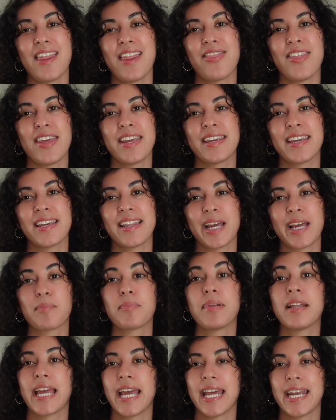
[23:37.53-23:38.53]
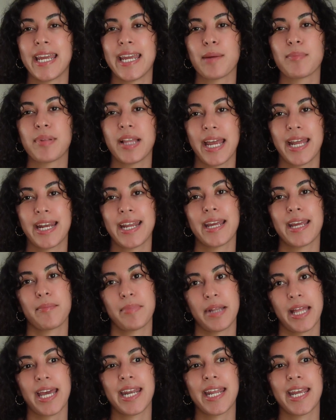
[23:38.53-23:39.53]
planning,
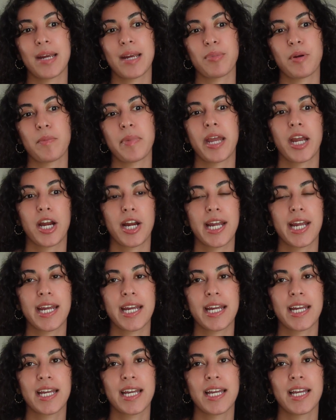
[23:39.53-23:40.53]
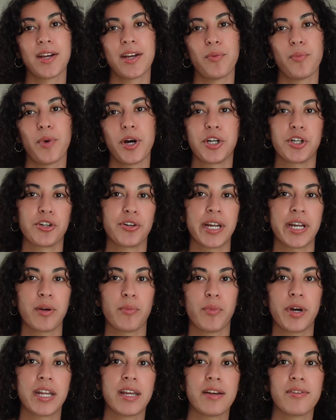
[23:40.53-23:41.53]
preparing, wondering
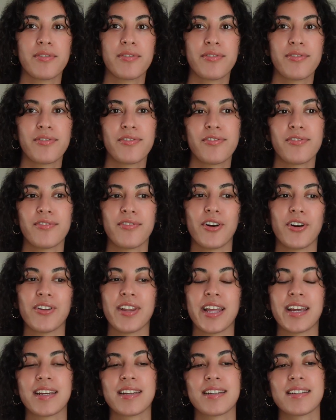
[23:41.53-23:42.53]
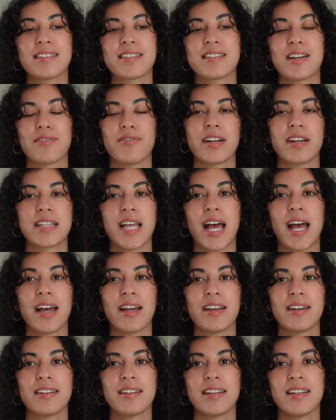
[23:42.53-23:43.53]
what if, or like stuff like that.
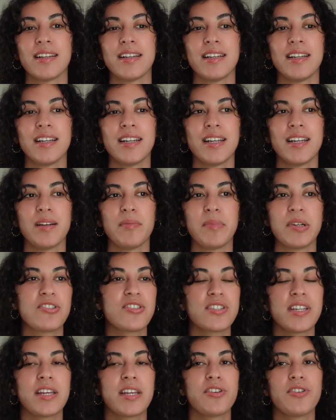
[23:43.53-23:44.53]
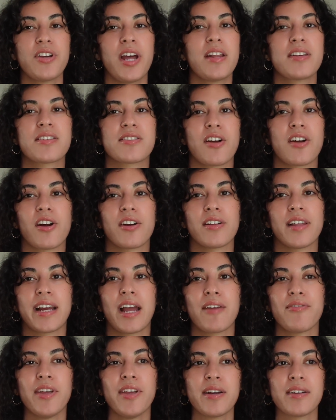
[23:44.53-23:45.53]
But it's just like, you gotta start. Like
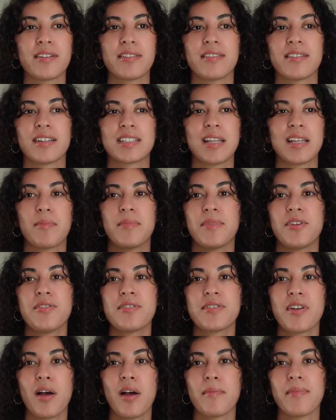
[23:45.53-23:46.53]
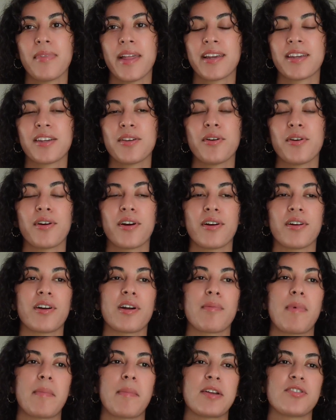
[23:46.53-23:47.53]
I feel like you saw, like you heard
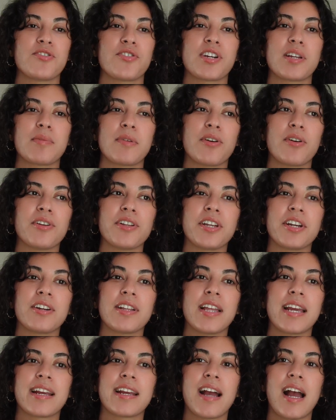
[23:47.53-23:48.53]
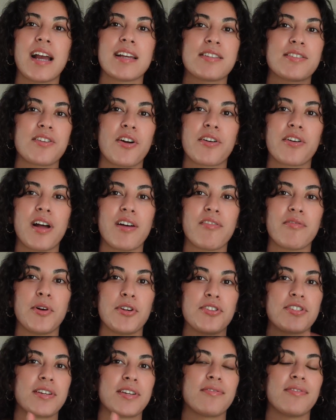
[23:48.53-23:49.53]
about my journey earlier. Like I started off
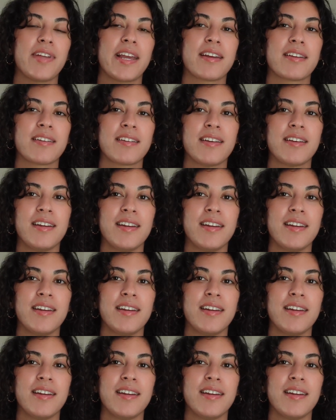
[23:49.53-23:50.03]
posting like